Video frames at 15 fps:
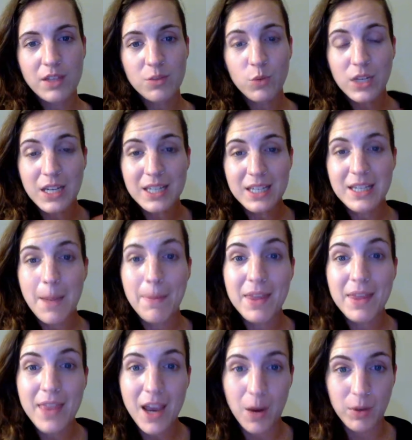we need to step
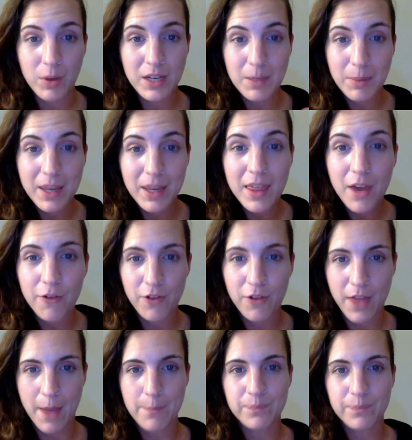in there. We need to be there for
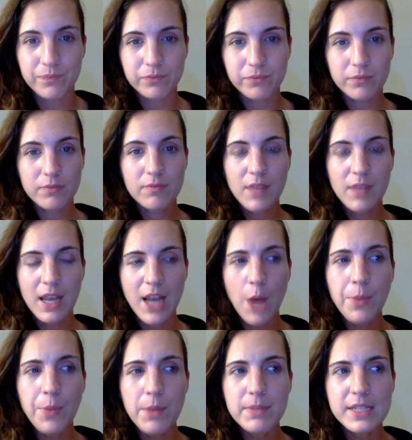them and
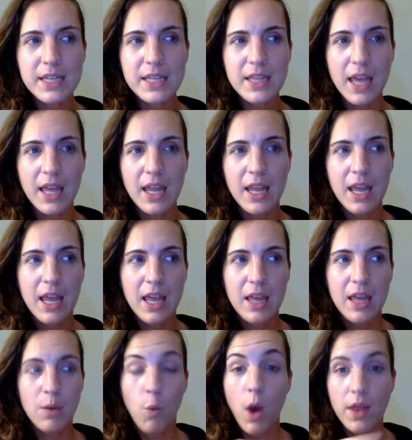help them see that,
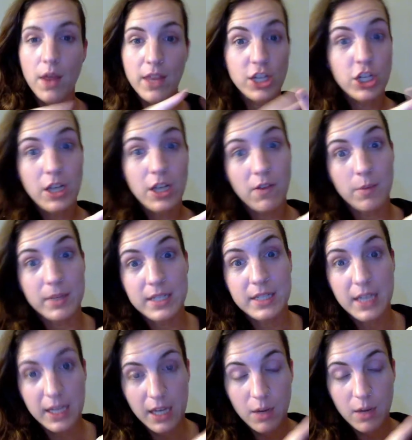one, they should never be
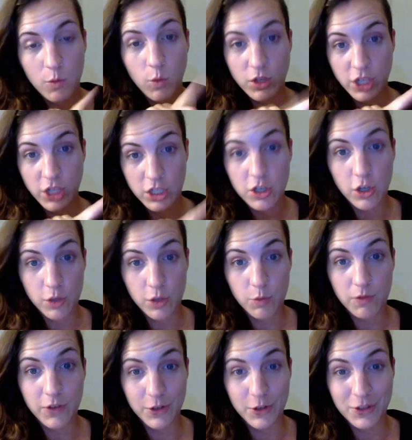seeing it. Once I show you the
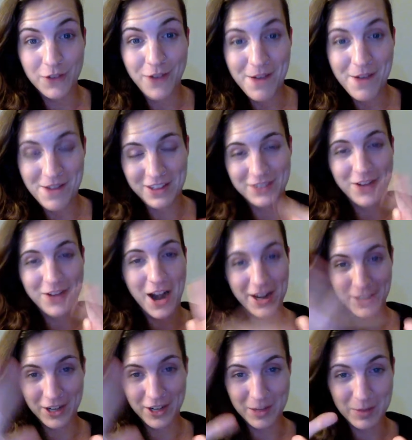reviews on Five Nights at Freddy,
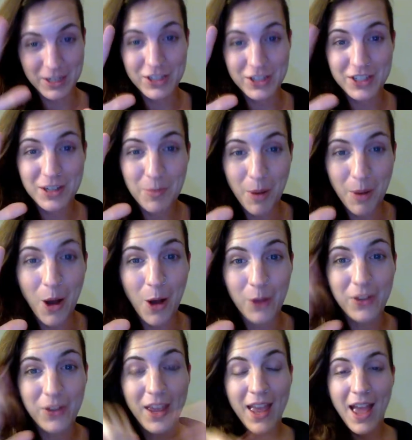you're going to be just
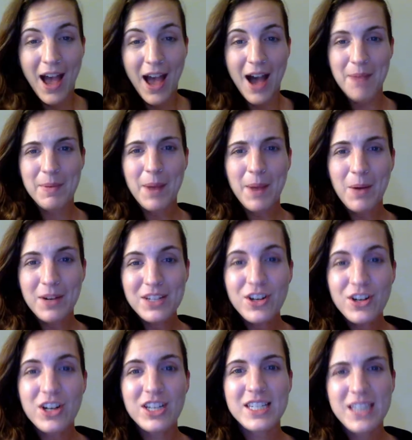appalled. But I want to
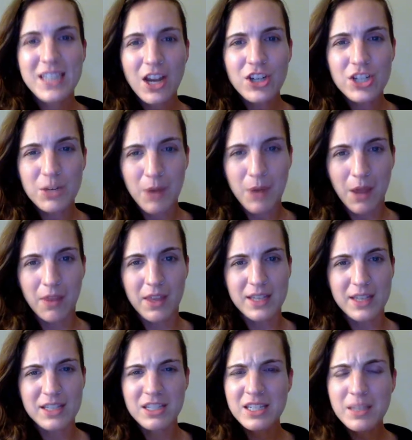start a discussion around
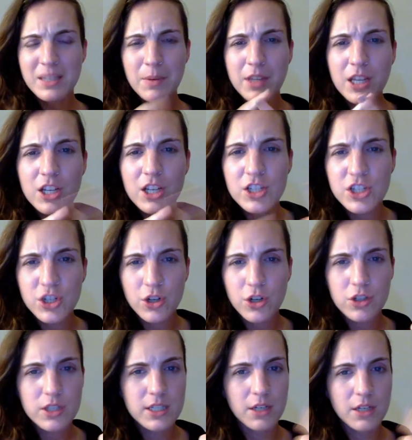this. Is this something that
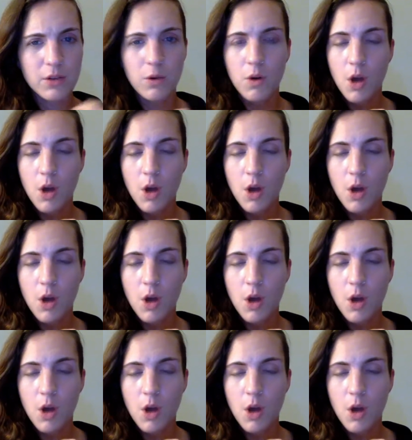concerns you?